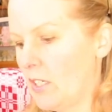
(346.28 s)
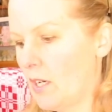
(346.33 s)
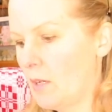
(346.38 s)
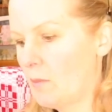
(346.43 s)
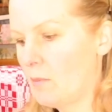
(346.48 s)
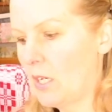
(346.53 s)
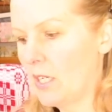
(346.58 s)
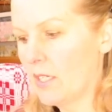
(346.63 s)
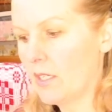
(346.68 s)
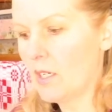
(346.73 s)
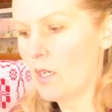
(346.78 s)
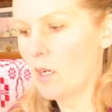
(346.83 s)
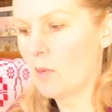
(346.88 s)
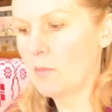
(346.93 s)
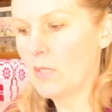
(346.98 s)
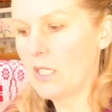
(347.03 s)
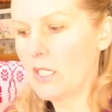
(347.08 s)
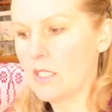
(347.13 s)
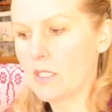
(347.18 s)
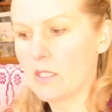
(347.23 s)
yarn might
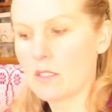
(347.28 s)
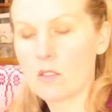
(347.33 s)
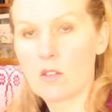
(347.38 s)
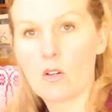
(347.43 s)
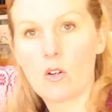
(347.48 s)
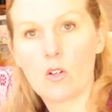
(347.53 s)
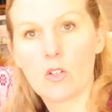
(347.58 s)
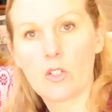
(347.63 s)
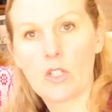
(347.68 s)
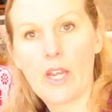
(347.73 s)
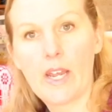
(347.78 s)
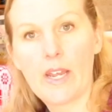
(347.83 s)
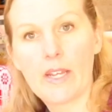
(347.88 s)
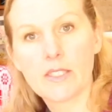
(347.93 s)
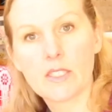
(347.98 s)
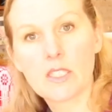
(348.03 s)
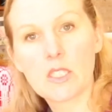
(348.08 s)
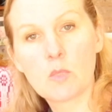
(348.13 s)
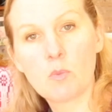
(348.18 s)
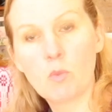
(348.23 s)
come is on
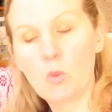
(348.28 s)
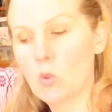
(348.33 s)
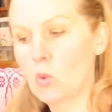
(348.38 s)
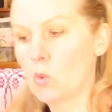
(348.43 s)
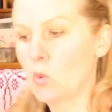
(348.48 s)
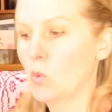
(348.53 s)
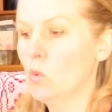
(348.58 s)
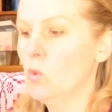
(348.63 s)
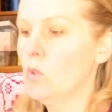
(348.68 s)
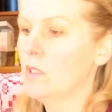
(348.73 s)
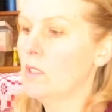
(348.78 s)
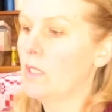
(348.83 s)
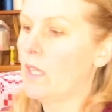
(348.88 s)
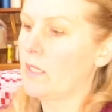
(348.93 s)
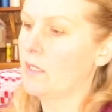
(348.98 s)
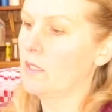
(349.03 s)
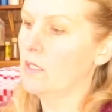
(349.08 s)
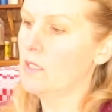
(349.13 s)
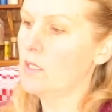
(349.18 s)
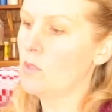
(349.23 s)
a spool
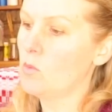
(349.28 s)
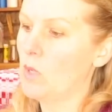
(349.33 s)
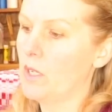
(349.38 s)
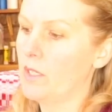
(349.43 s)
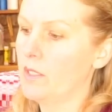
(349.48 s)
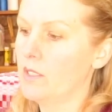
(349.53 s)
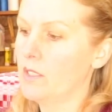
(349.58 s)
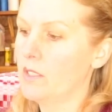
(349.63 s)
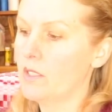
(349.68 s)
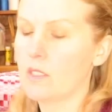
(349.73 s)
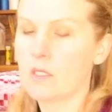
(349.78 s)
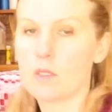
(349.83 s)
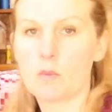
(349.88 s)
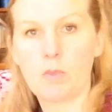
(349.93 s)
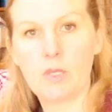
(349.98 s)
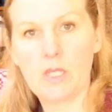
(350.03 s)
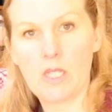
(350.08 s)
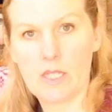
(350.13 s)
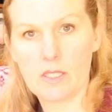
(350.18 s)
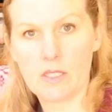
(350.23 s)
like this one. This is
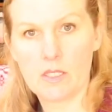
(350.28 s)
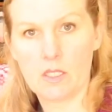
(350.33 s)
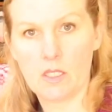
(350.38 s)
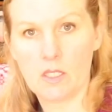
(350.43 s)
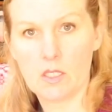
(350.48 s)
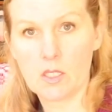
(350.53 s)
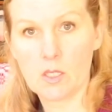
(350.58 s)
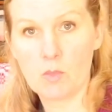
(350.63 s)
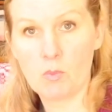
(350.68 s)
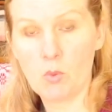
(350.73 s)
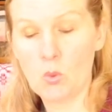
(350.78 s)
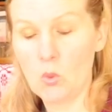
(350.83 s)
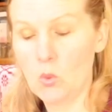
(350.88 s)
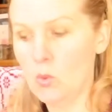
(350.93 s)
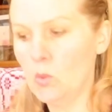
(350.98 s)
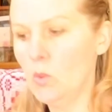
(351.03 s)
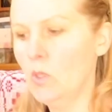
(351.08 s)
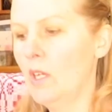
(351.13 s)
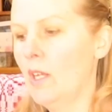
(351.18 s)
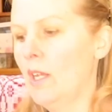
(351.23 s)
a plastic
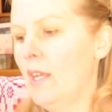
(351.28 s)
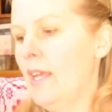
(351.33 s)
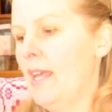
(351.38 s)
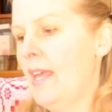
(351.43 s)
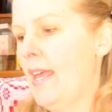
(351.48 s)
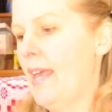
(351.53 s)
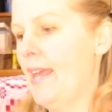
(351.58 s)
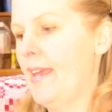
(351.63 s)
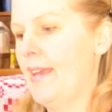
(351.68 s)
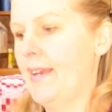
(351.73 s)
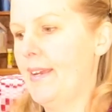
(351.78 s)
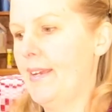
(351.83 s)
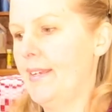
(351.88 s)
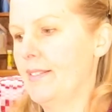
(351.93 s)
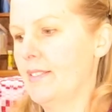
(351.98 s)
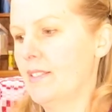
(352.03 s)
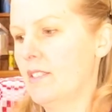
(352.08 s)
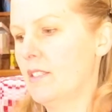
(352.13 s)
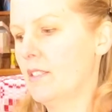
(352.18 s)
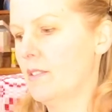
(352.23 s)
spool,
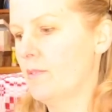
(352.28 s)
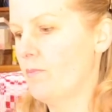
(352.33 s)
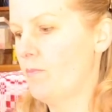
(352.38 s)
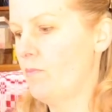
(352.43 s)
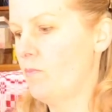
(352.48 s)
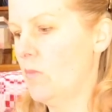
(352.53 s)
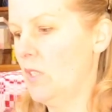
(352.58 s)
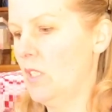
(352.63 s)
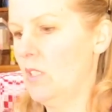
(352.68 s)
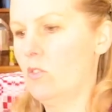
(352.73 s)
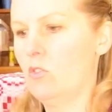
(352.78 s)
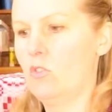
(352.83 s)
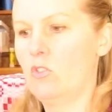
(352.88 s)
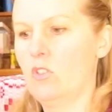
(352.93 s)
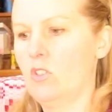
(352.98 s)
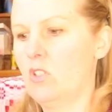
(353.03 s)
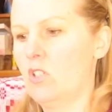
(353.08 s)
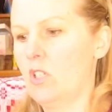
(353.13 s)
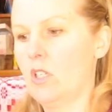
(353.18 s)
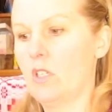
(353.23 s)
and it's
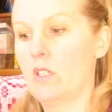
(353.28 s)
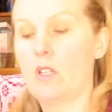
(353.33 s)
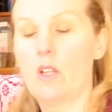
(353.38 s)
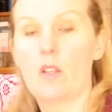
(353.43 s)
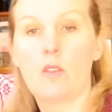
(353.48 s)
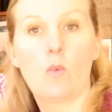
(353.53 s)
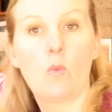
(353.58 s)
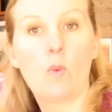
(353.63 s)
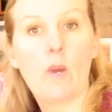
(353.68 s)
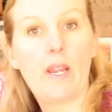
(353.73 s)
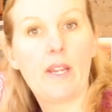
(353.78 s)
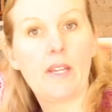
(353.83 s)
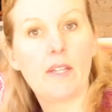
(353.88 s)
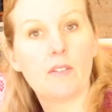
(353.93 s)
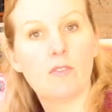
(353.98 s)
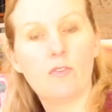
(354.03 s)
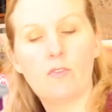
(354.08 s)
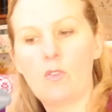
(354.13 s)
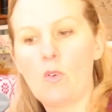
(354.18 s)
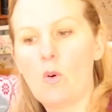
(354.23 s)
just another
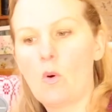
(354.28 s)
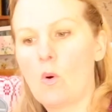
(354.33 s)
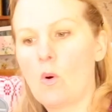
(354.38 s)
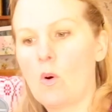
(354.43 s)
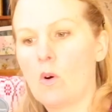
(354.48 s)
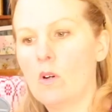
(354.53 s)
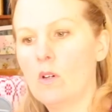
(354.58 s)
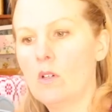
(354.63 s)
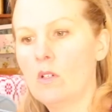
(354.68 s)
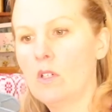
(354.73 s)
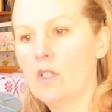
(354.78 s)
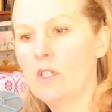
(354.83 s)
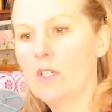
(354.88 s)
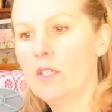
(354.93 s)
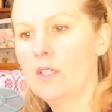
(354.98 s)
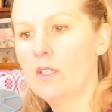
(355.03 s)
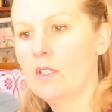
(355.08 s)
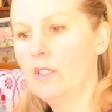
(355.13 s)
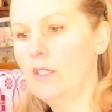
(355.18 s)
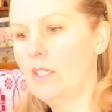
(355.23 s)
way for
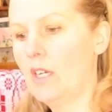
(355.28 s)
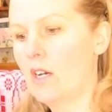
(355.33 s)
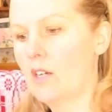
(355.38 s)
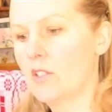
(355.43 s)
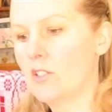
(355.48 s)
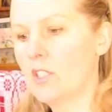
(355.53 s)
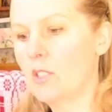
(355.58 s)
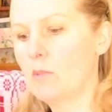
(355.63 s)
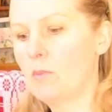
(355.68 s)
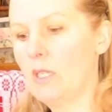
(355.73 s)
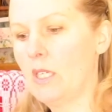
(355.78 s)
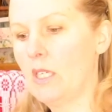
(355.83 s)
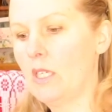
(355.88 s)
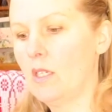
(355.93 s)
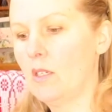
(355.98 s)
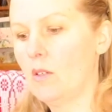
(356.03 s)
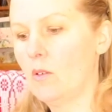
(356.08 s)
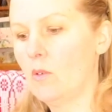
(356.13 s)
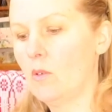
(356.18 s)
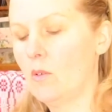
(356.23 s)
yarn to
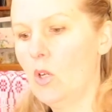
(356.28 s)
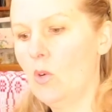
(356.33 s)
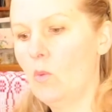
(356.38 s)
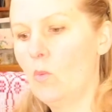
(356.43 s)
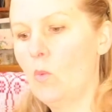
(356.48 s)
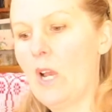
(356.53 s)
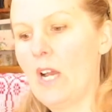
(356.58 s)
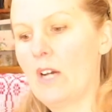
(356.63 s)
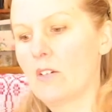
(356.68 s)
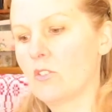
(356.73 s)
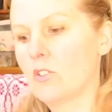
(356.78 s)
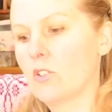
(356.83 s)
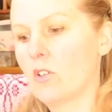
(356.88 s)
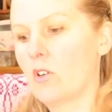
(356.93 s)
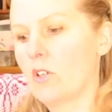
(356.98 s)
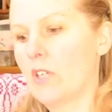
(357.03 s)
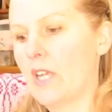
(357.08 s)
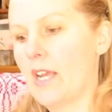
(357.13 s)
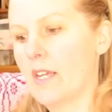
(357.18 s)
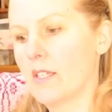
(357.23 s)
be wound
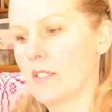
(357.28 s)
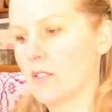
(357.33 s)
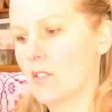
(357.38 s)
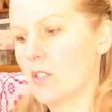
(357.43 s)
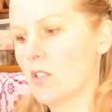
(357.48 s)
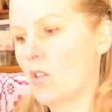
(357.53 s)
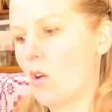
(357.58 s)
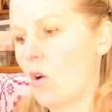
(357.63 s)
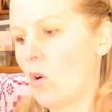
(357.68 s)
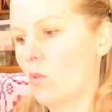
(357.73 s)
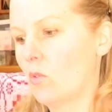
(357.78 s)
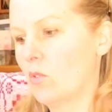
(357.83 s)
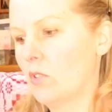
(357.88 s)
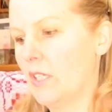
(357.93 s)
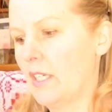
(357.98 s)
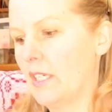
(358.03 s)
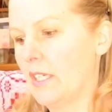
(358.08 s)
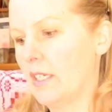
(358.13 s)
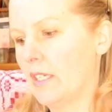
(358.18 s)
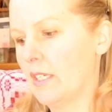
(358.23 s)
on and
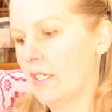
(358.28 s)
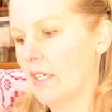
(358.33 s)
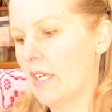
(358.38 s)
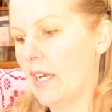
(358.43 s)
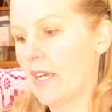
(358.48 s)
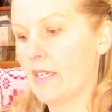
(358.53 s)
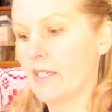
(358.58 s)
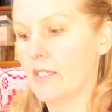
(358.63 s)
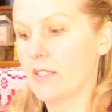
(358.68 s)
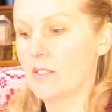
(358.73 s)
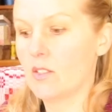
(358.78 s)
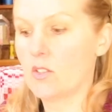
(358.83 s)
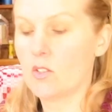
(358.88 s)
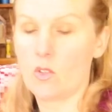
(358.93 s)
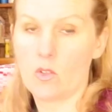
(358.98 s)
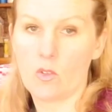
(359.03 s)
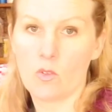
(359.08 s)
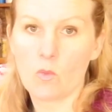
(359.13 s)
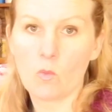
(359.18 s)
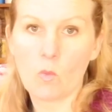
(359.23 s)
sold in a
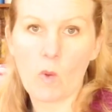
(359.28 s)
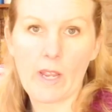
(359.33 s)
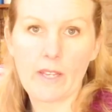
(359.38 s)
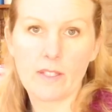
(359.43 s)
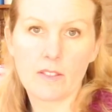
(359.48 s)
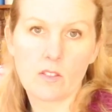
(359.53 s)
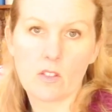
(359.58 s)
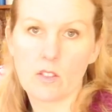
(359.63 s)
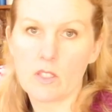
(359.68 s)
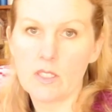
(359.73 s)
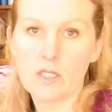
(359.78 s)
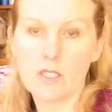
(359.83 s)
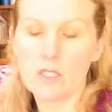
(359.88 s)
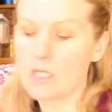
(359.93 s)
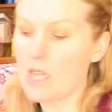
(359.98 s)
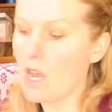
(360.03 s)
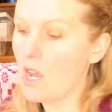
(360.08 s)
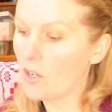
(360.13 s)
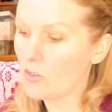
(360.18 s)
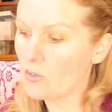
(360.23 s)
certain weight. So this
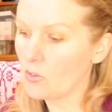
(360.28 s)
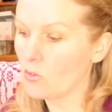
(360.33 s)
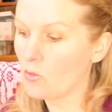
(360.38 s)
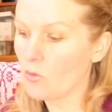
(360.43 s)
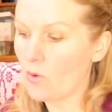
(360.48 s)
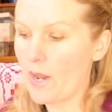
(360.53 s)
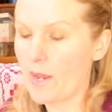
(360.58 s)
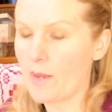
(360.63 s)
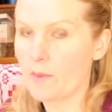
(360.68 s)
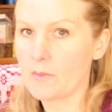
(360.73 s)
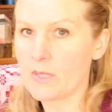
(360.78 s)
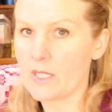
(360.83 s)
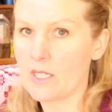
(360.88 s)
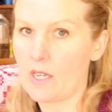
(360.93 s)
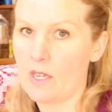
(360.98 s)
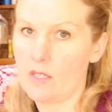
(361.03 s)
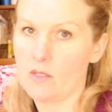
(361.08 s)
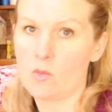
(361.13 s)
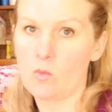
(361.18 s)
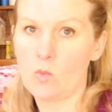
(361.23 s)
is one hundred
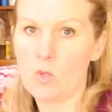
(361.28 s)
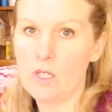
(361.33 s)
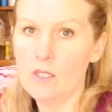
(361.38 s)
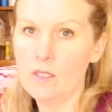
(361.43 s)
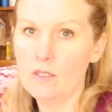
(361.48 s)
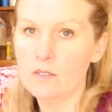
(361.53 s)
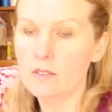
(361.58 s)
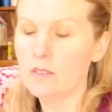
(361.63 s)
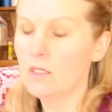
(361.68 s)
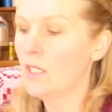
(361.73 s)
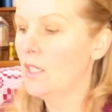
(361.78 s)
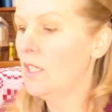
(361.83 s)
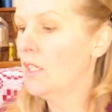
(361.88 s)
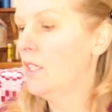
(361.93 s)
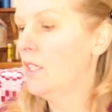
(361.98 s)
grams as well,